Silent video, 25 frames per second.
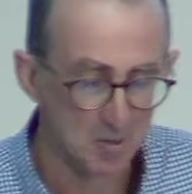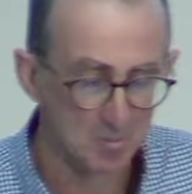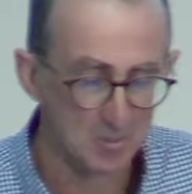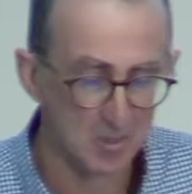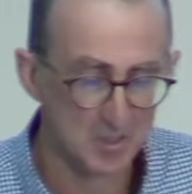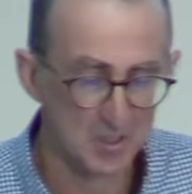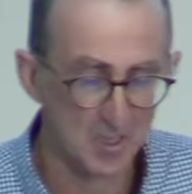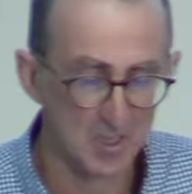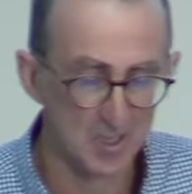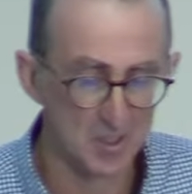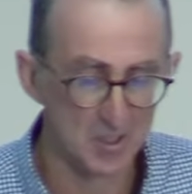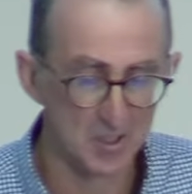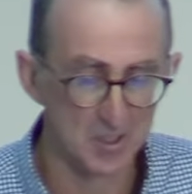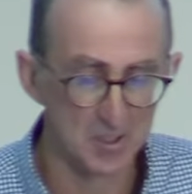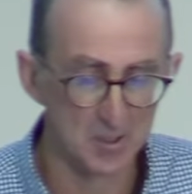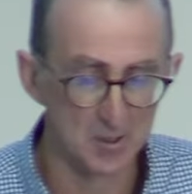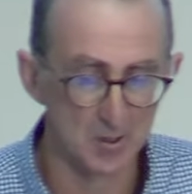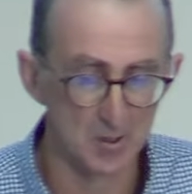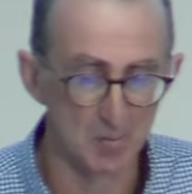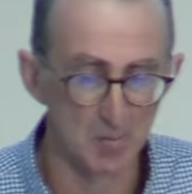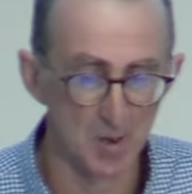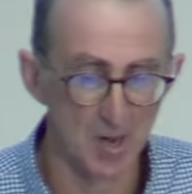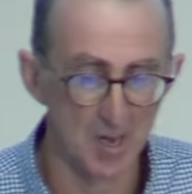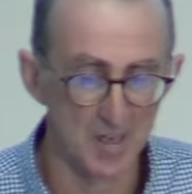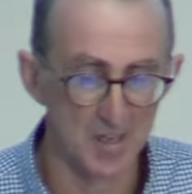potentially to
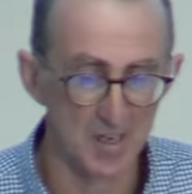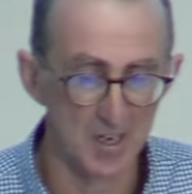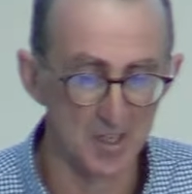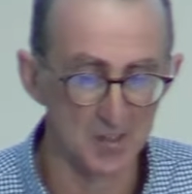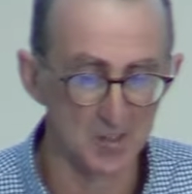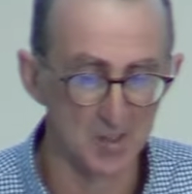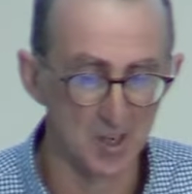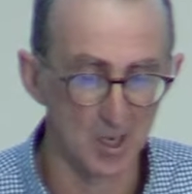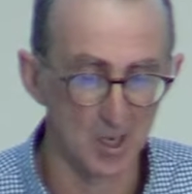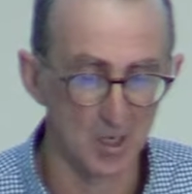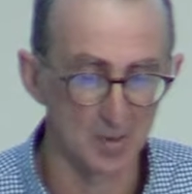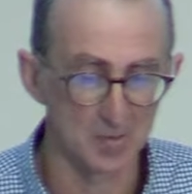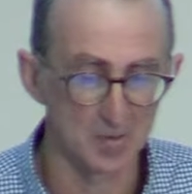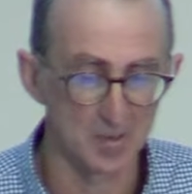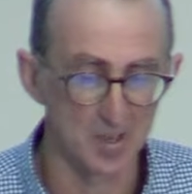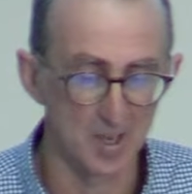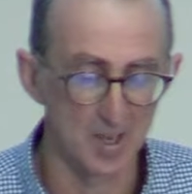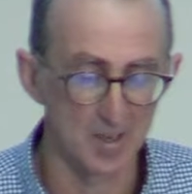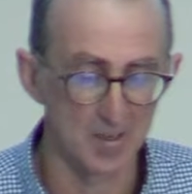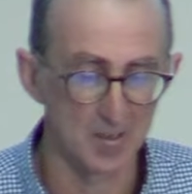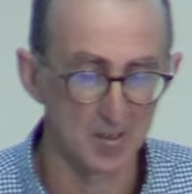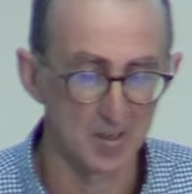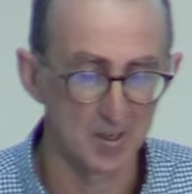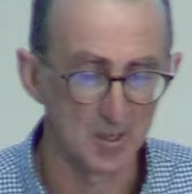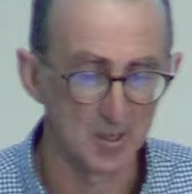remind ourselves
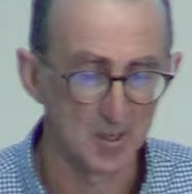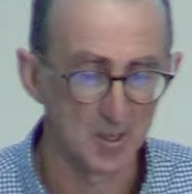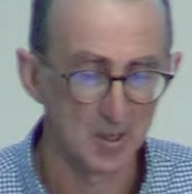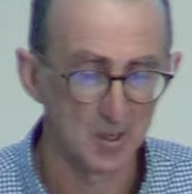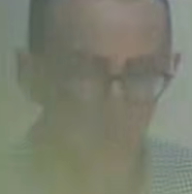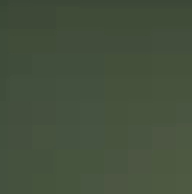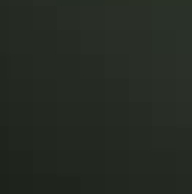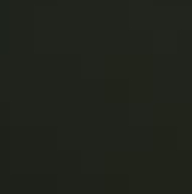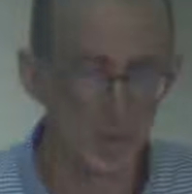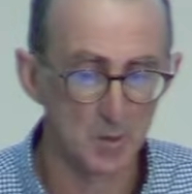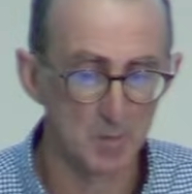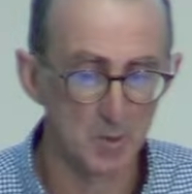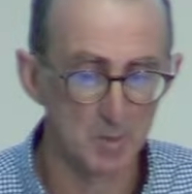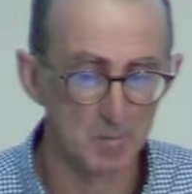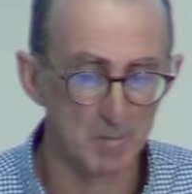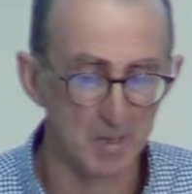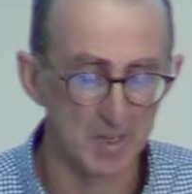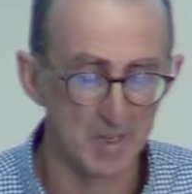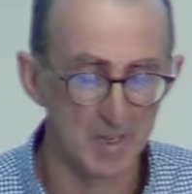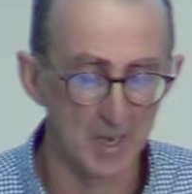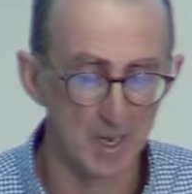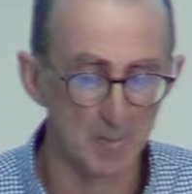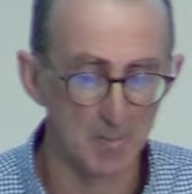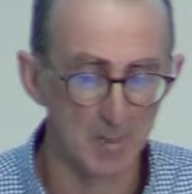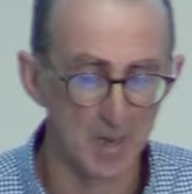that when we
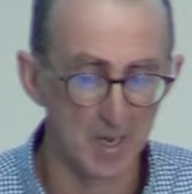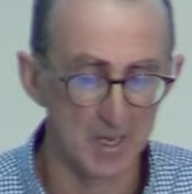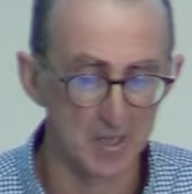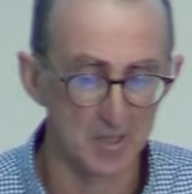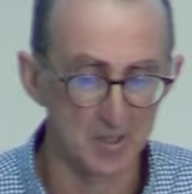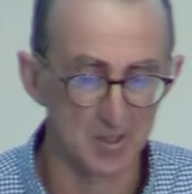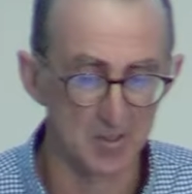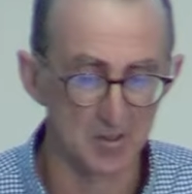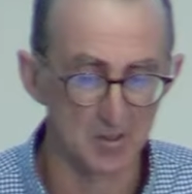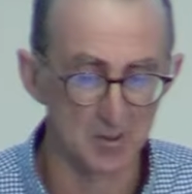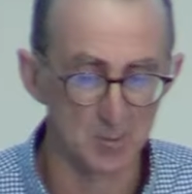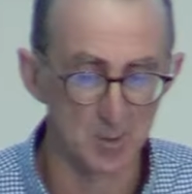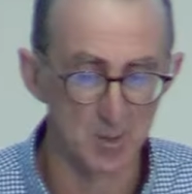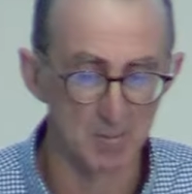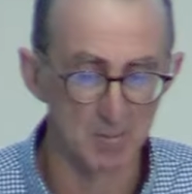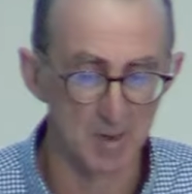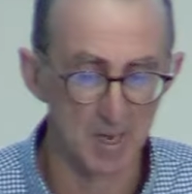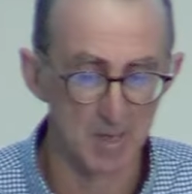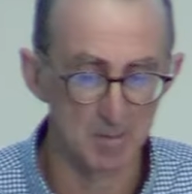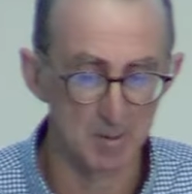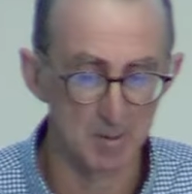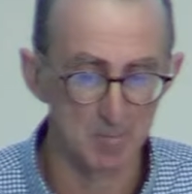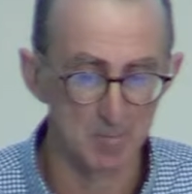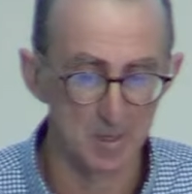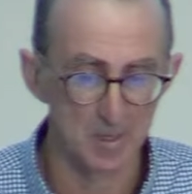meet our patients, we
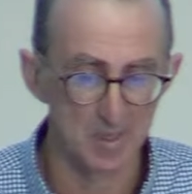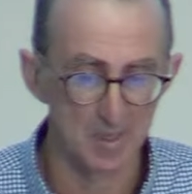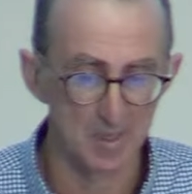may be